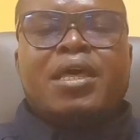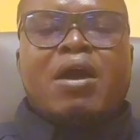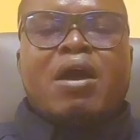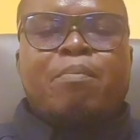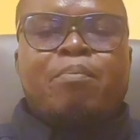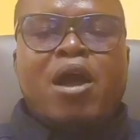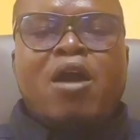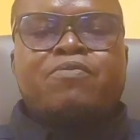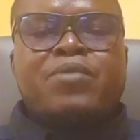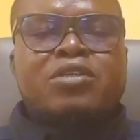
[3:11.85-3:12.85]
our
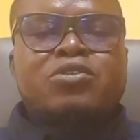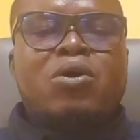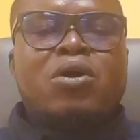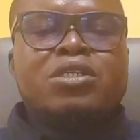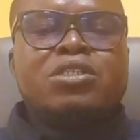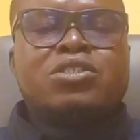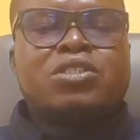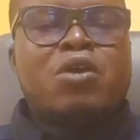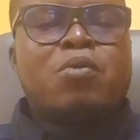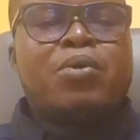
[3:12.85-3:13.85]
power factor is
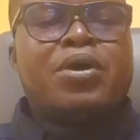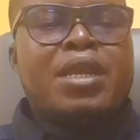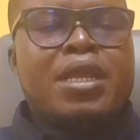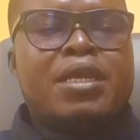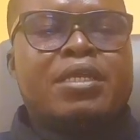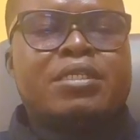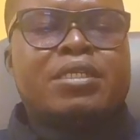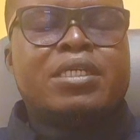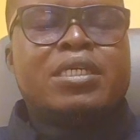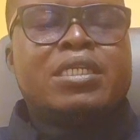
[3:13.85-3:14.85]
0.8,